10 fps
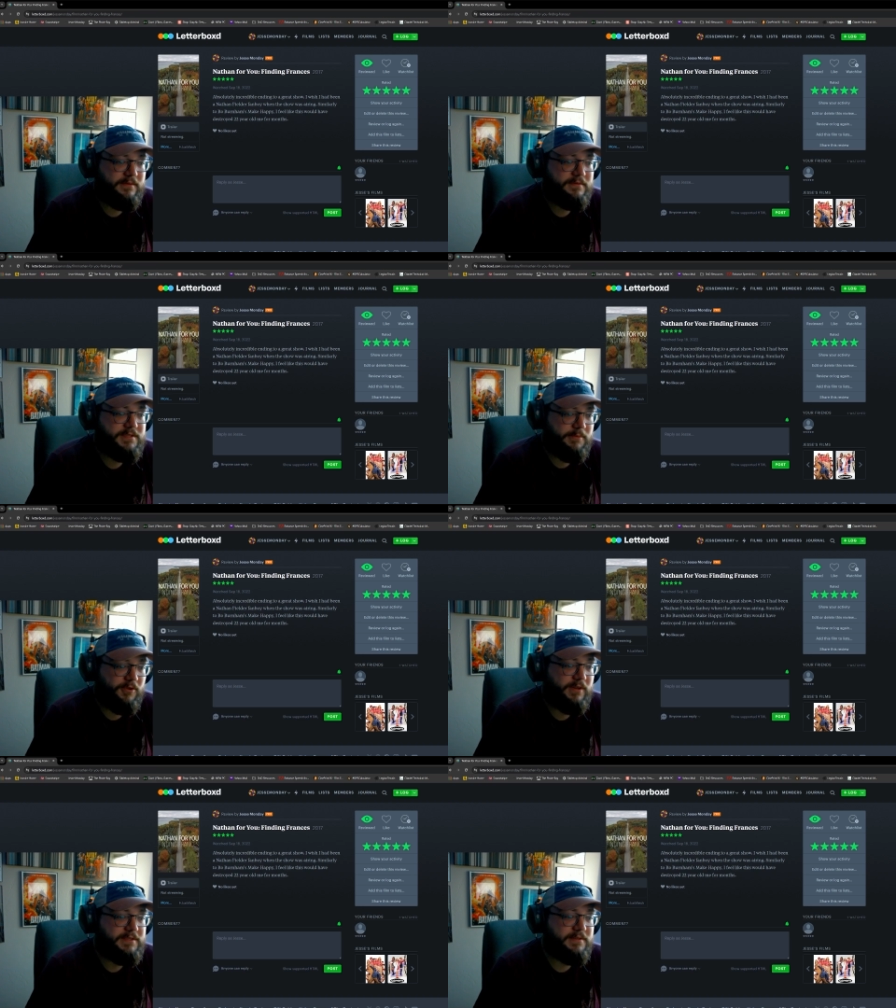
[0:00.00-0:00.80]

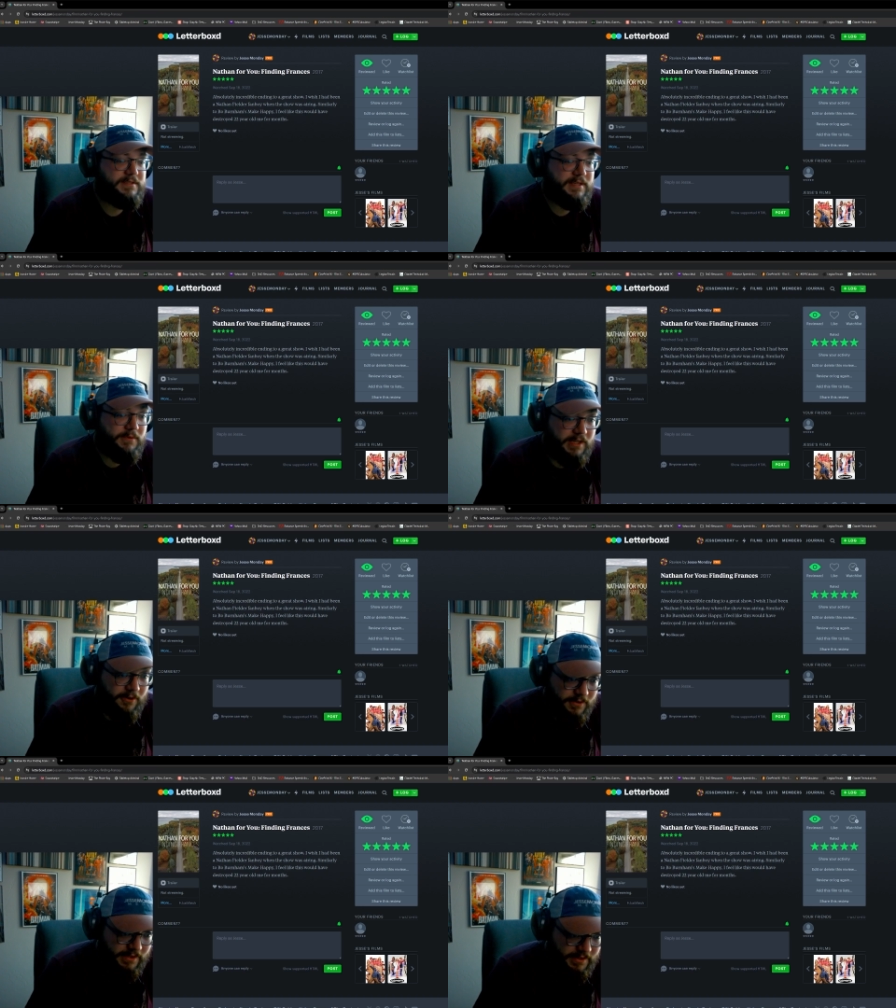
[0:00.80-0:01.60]

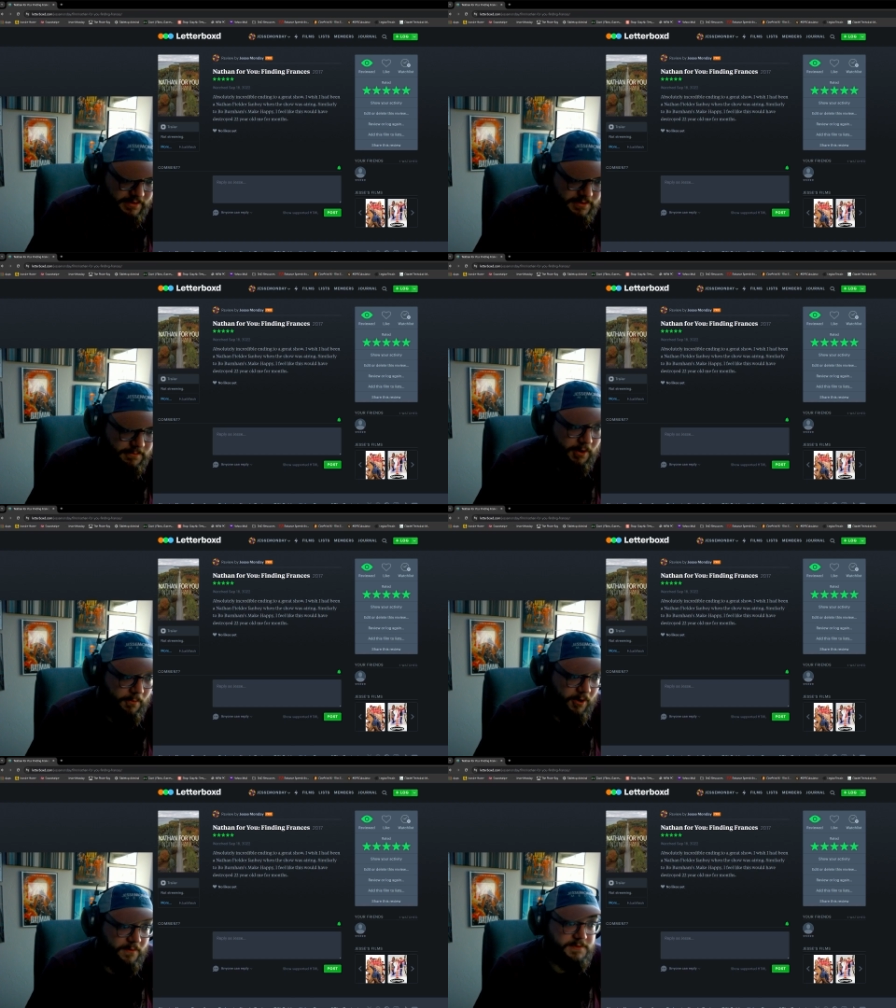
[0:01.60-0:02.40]
Similarly to Bo
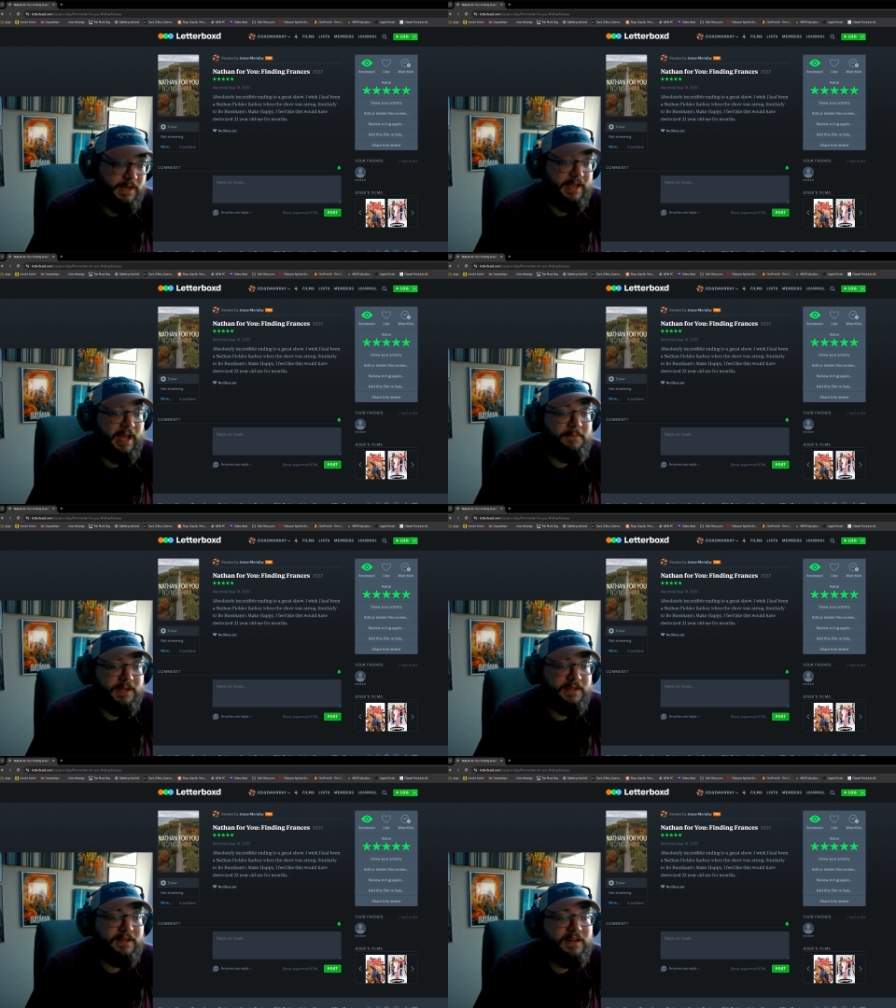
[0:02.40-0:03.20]
Burnham's Make
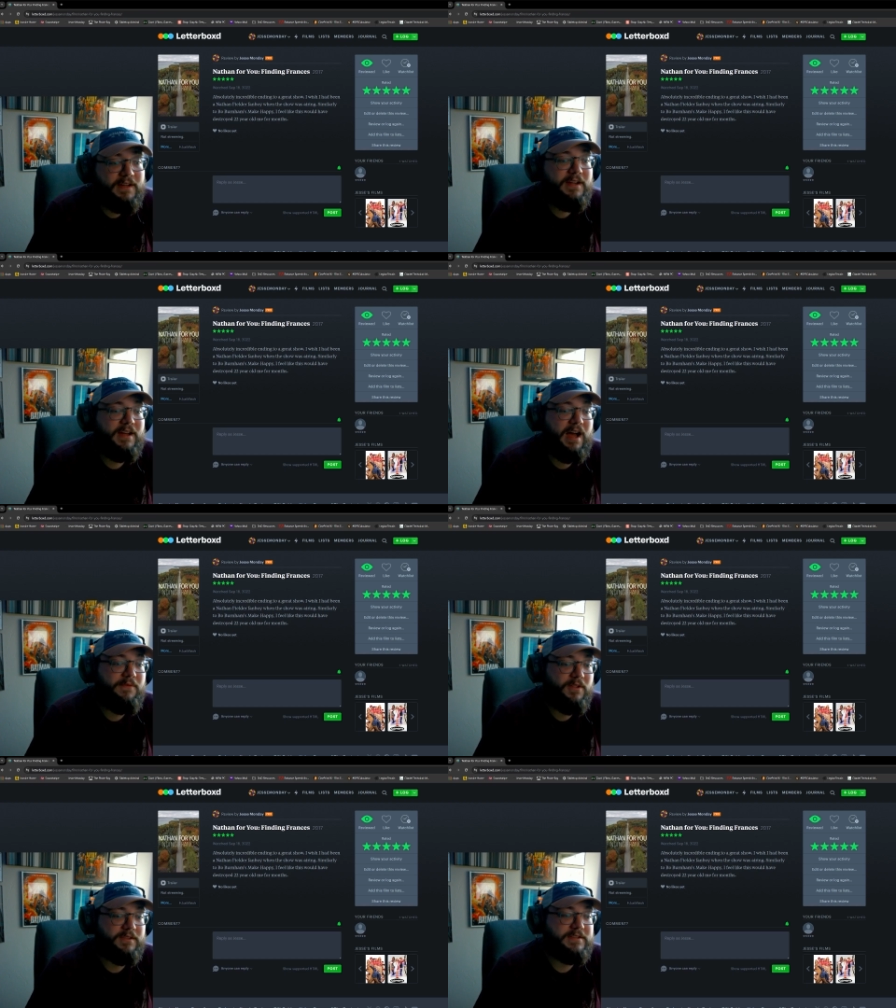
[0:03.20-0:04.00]
Happy, I
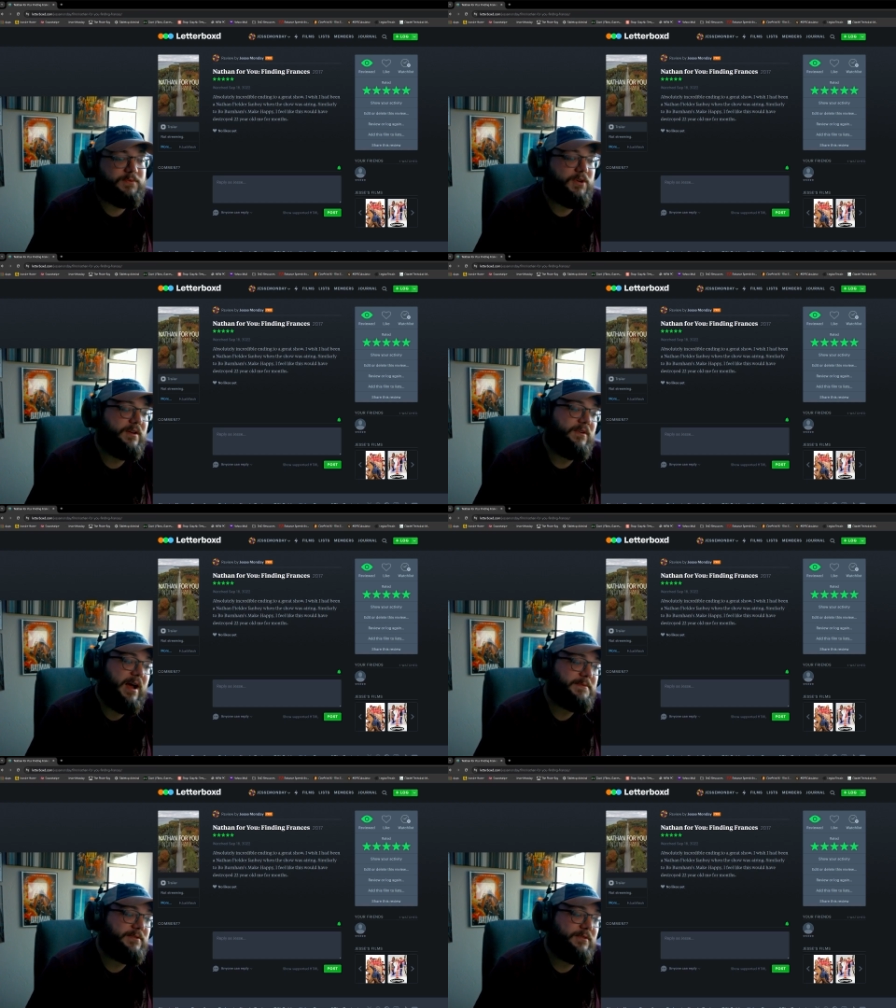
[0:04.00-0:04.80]
feel like this would have
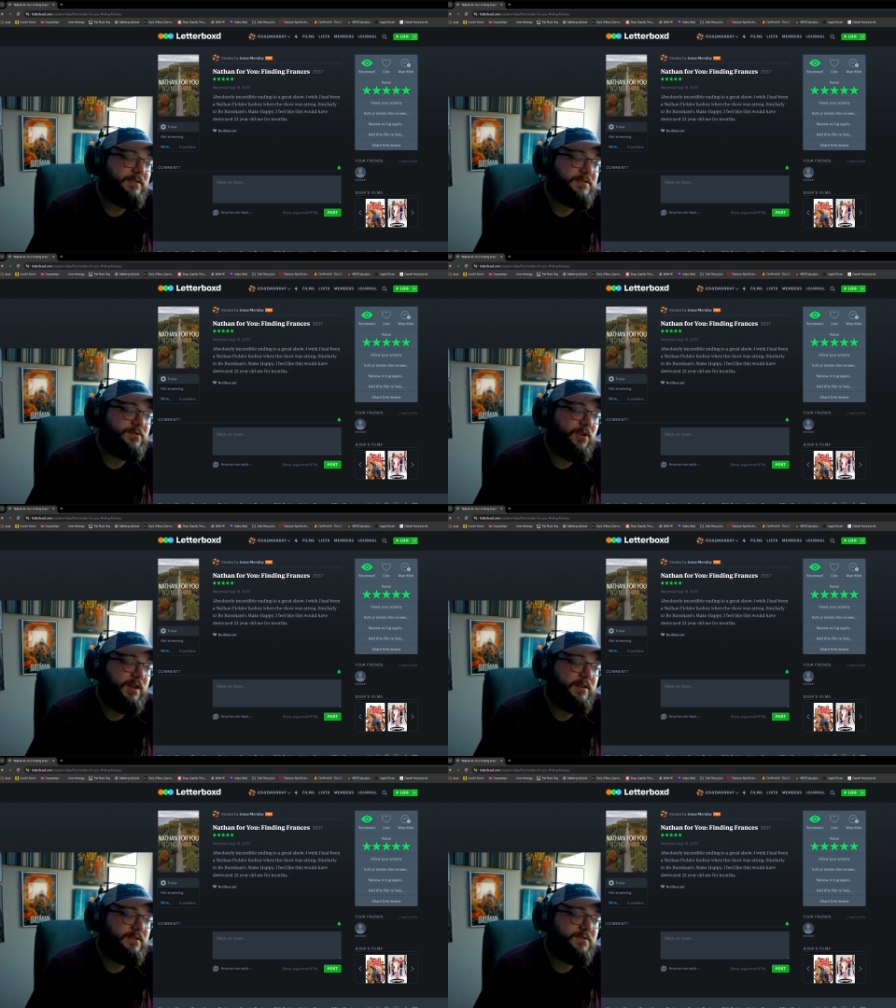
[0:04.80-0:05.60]
absolutely
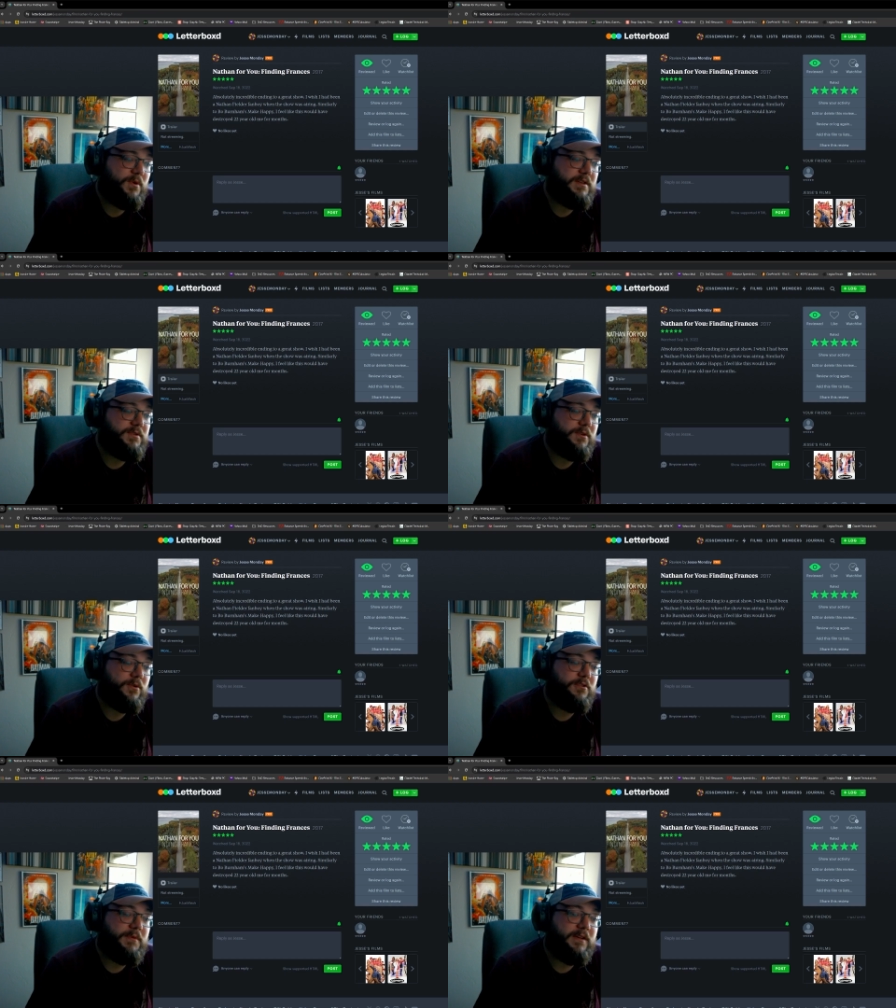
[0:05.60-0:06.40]
destroyed
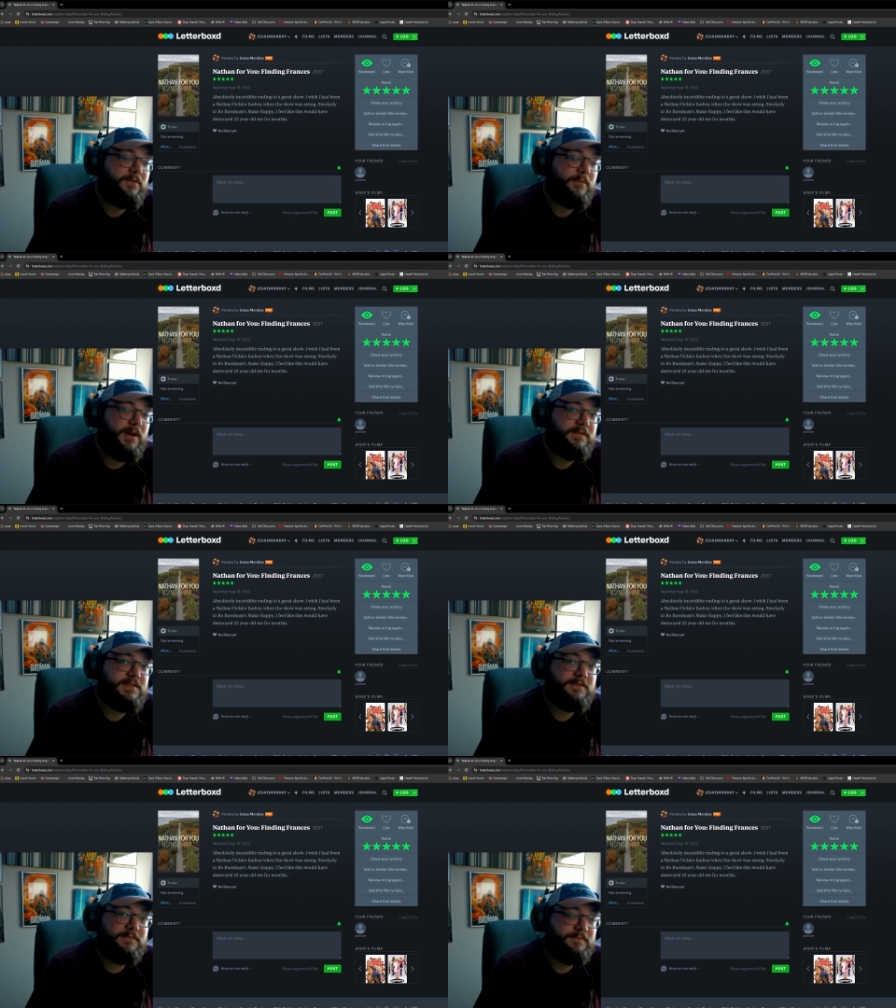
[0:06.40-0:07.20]
22-year-old me for months.